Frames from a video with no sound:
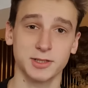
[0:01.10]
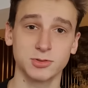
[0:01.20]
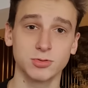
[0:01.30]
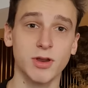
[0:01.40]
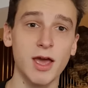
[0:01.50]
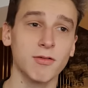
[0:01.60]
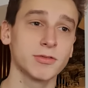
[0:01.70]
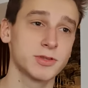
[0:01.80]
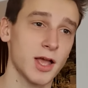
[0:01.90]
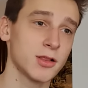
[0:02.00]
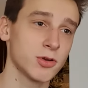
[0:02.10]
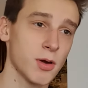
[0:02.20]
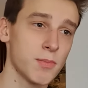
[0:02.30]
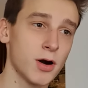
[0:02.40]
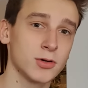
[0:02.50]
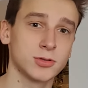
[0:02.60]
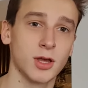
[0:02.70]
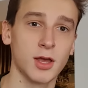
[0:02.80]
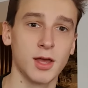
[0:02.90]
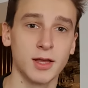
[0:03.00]
today I will tell you about
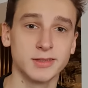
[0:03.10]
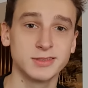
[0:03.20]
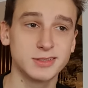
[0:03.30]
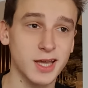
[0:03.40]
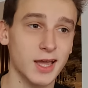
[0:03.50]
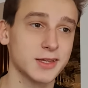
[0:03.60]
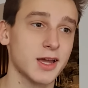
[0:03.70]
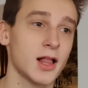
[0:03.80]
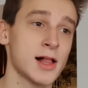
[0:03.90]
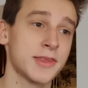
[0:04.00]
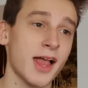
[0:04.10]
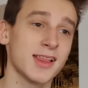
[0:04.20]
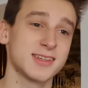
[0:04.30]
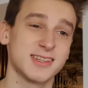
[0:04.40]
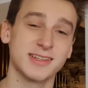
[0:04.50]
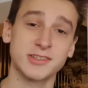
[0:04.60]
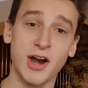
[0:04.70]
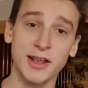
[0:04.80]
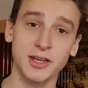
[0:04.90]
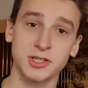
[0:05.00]
technical analysis
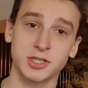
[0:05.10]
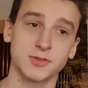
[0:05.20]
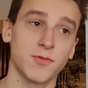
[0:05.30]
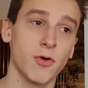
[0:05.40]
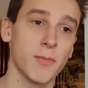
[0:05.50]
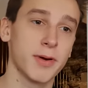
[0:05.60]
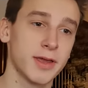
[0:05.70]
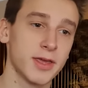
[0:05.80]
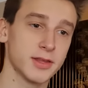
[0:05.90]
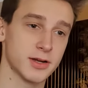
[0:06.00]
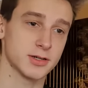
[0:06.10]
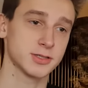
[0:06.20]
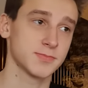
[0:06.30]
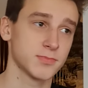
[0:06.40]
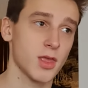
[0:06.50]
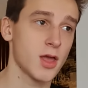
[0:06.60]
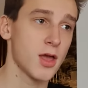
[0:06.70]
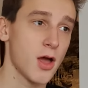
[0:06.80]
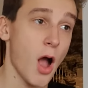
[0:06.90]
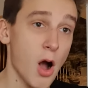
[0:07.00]
strategies for beginners.
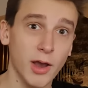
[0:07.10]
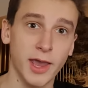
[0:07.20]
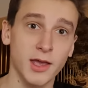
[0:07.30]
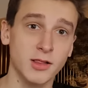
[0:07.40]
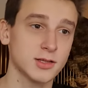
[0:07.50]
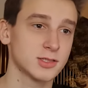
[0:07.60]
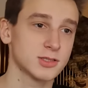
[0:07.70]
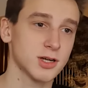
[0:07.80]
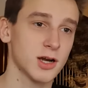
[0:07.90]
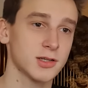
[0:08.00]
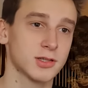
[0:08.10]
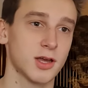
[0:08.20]
Okay, let's start.